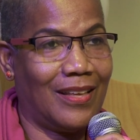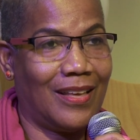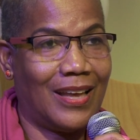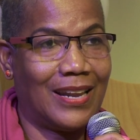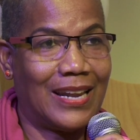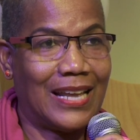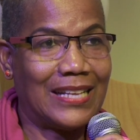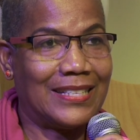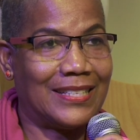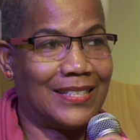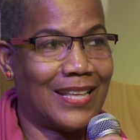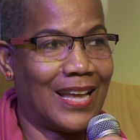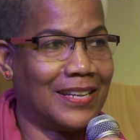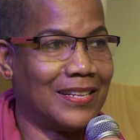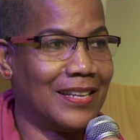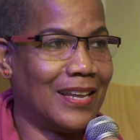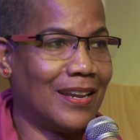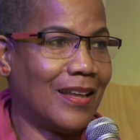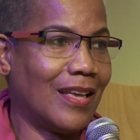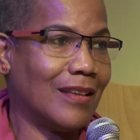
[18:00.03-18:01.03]
and I
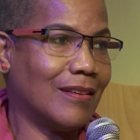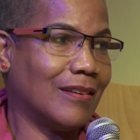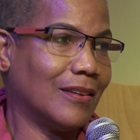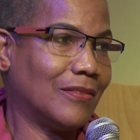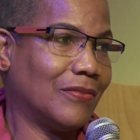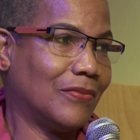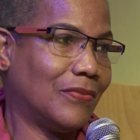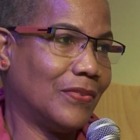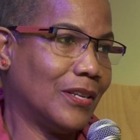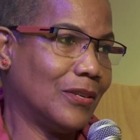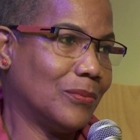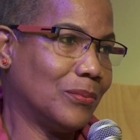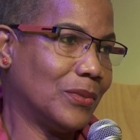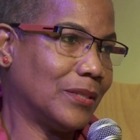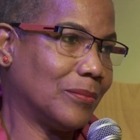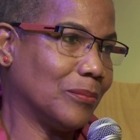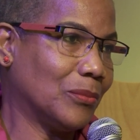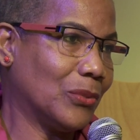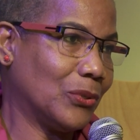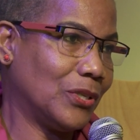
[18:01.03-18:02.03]
sat there and I got filled
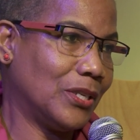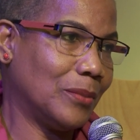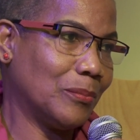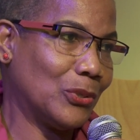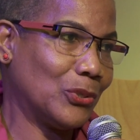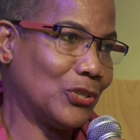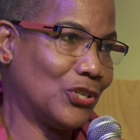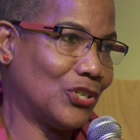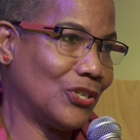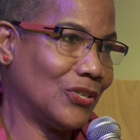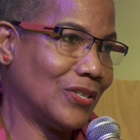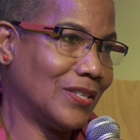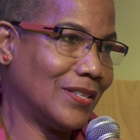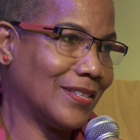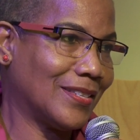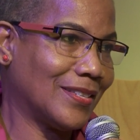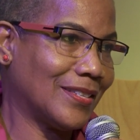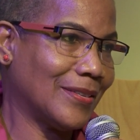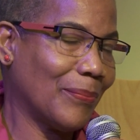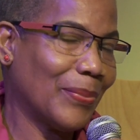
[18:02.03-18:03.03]
with
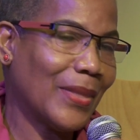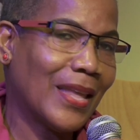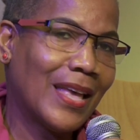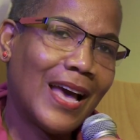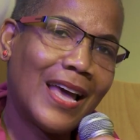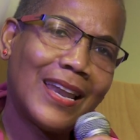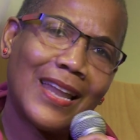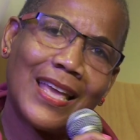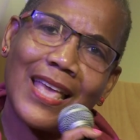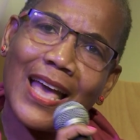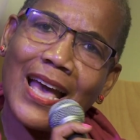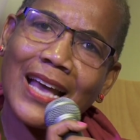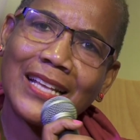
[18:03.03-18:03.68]
emotions. And I